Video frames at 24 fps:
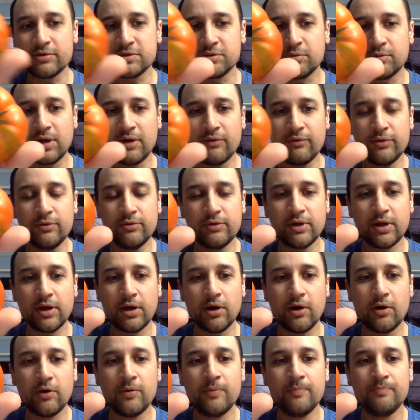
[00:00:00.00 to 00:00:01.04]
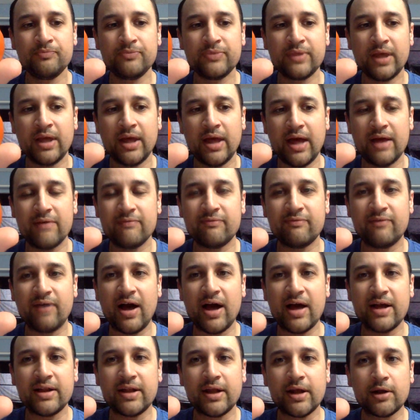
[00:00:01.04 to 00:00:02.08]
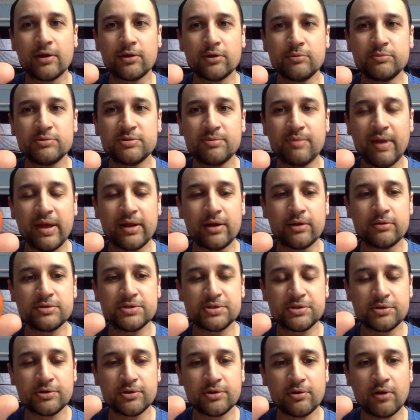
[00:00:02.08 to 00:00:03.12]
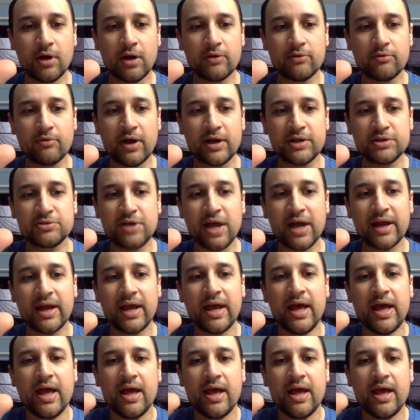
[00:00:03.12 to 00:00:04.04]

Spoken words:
So whenever you can go and find heirloom tomatoes, you're on the right track.